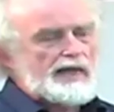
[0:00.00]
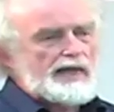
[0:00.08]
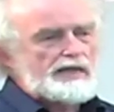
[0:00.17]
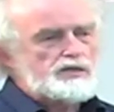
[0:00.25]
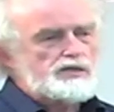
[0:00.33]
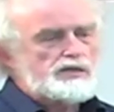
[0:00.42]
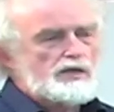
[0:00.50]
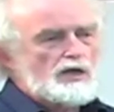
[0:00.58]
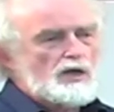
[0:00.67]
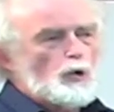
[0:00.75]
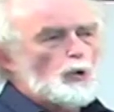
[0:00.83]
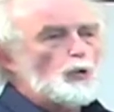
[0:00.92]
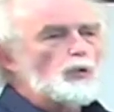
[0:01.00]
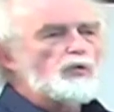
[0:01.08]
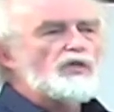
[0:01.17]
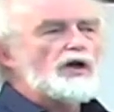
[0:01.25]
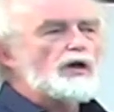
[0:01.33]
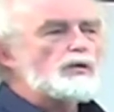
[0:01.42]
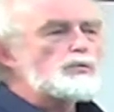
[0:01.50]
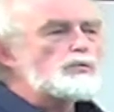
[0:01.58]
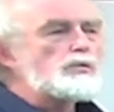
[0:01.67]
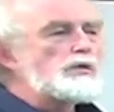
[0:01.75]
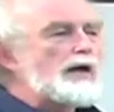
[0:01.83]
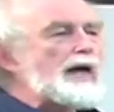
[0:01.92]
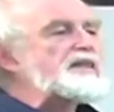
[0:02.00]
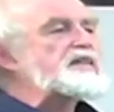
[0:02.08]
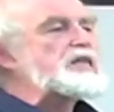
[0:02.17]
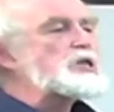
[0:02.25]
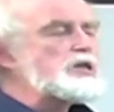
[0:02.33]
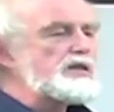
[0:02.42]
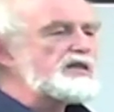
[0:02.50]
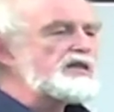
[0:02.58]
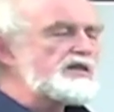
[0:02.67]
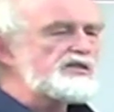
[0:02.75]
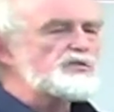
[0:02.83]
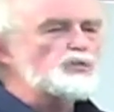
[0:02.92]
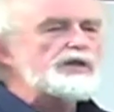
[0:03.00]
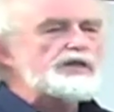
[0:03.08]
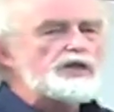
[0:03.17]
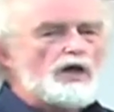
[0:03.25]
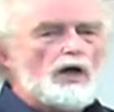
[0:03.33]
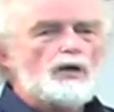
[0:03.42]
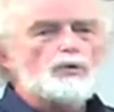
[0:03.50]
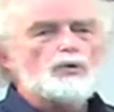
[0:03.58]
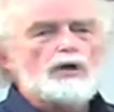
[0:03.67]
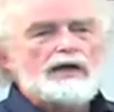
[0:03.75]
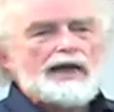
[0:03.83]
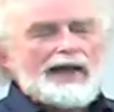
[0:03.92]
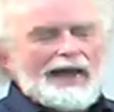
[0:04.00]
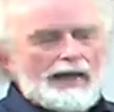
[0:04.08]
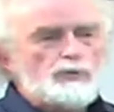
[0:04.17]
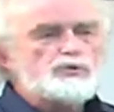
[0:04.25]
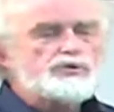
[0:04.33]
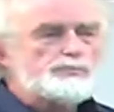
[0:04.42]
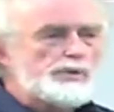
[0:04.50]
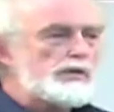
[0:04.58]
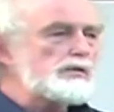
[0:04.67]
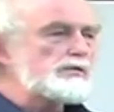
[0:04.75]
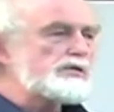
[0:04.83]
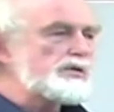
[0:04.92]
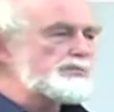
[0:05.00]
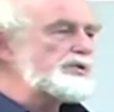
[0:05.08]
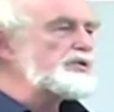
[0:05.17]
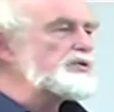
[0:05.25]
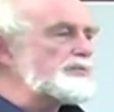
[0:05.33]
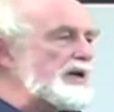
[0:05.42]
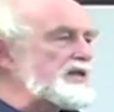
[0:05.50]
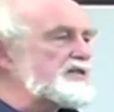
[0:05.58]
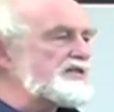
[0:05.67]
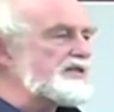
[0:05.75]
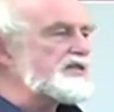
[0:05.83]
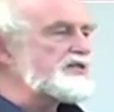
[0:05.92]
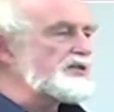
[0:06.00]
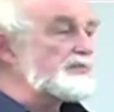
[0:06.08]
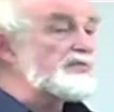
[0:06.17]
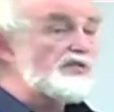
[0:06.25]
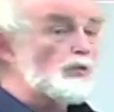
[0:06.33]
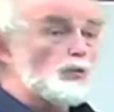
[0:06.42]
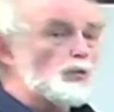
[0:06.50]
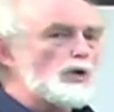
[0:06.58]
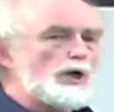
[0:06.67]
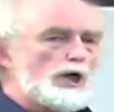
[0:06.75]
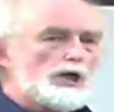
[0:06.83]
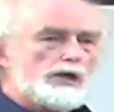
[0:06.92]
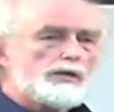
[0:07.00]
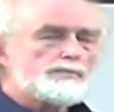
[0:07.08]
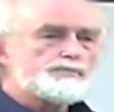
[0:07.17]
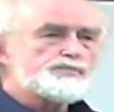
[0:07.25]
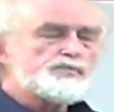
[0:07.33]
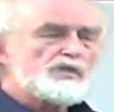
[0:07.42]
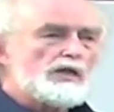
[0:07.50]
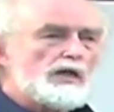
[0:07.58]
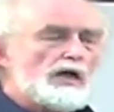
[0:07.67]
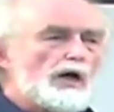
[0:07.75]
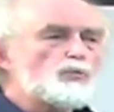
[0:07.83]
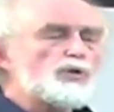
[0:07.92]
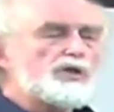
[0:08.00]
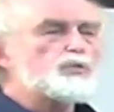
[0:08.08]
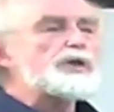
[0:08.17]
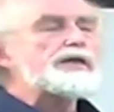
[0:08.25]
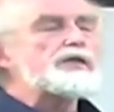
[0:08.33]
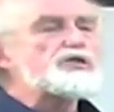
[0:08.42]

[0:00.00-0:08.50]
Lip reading: And although, as engineers, we know how to build computer-based systems that work, and which we can